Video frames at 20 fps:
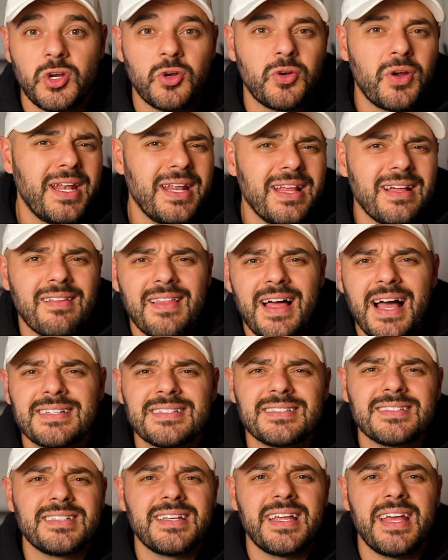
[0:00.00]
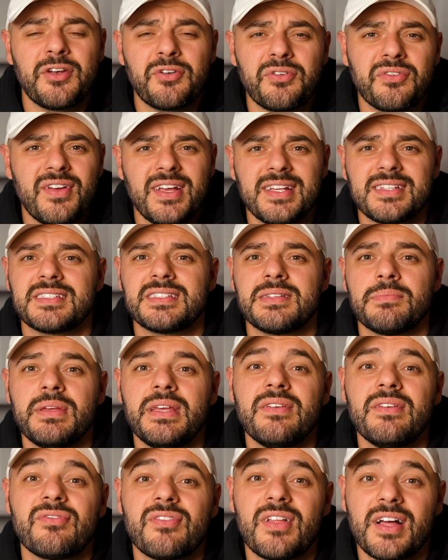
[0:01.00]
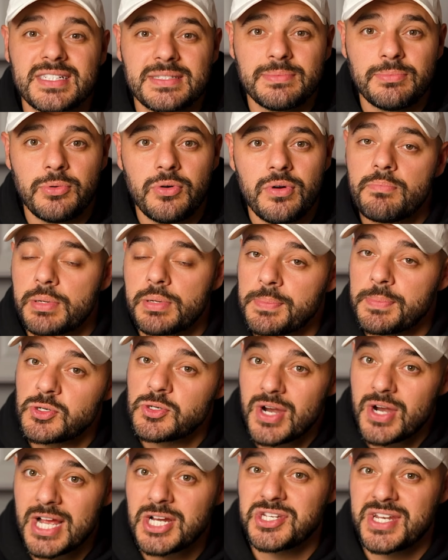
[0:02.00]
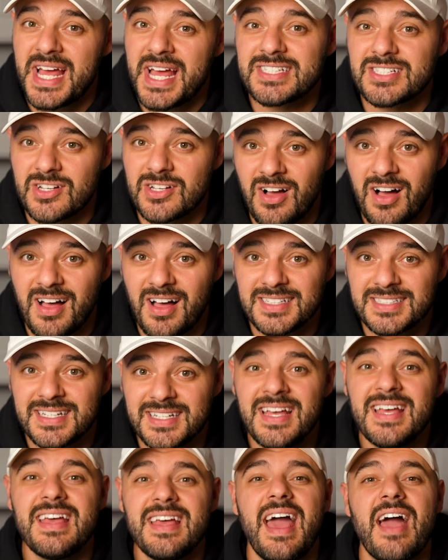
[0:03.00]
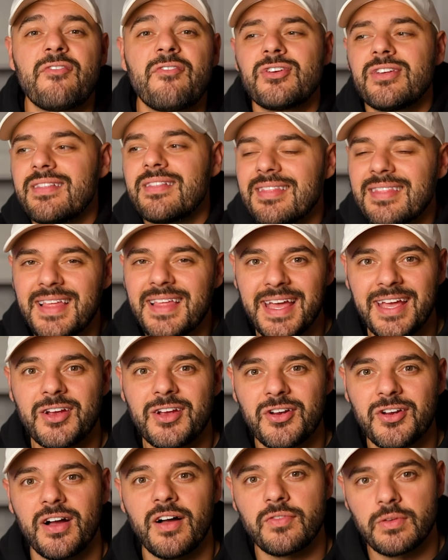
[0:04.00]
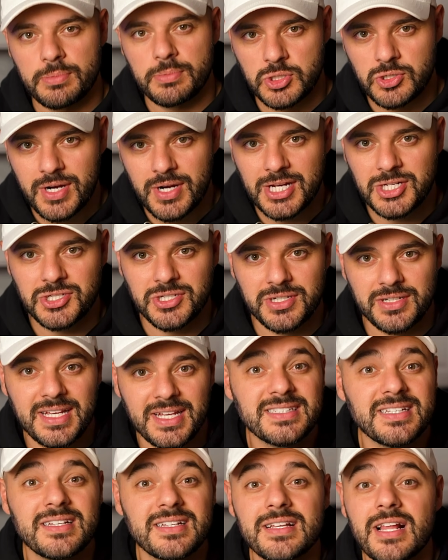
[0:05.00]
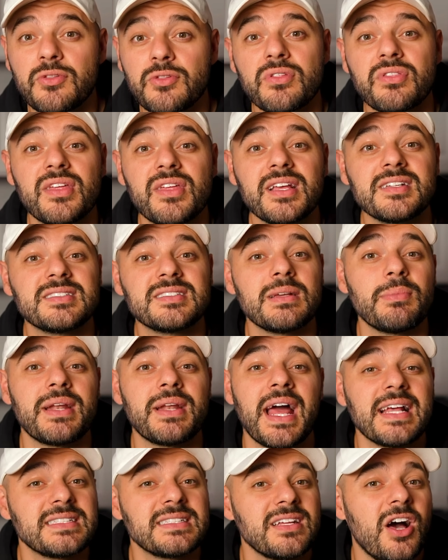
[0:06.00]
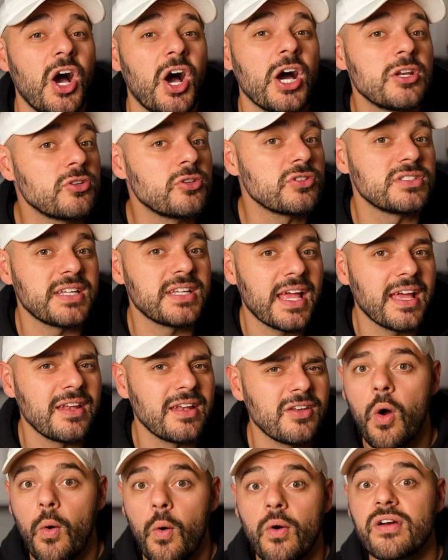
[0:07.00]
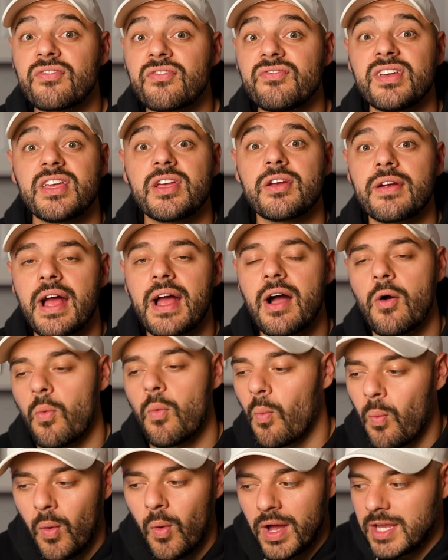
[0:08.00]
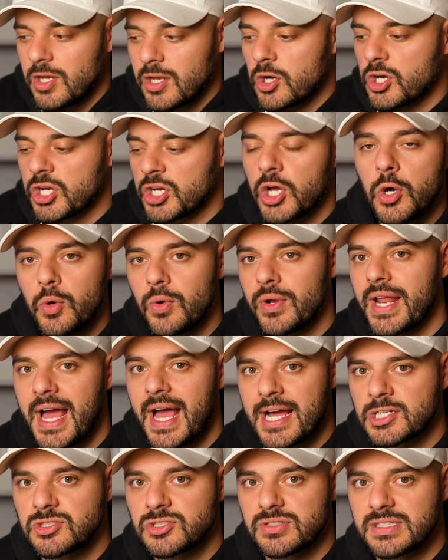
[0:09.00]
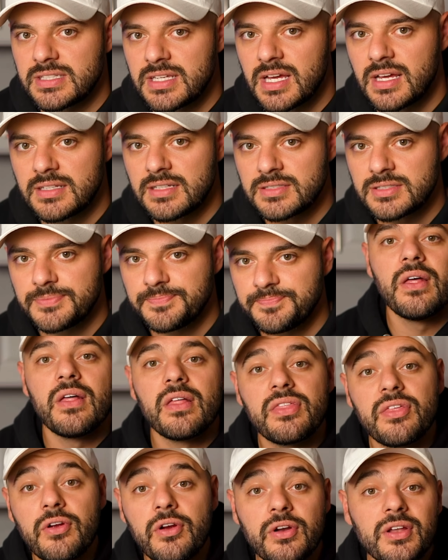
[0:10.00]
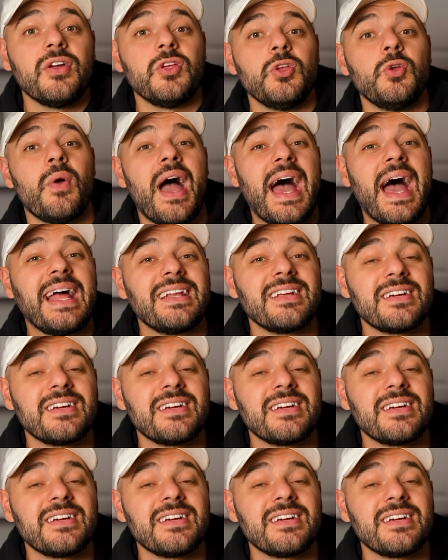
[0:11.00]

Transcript: creating classes and interfaces to be flexible. But abstraction has a cost. Every layer of abstraction is another thing someone has to understand or figure out what your code actually does. Third, you add